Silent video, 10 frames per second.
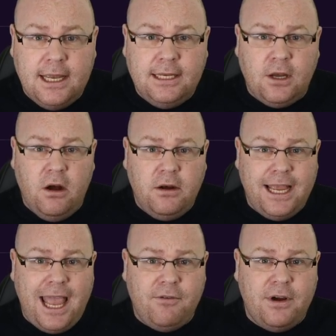is a
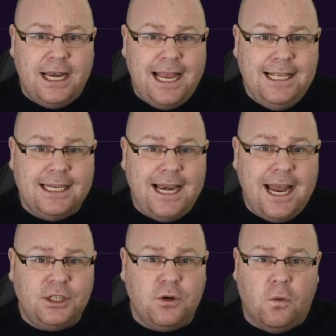Hungarian
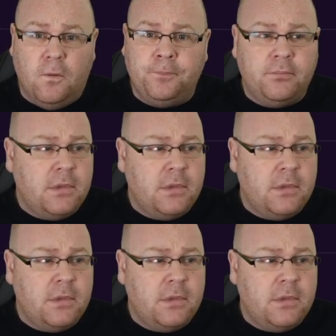international.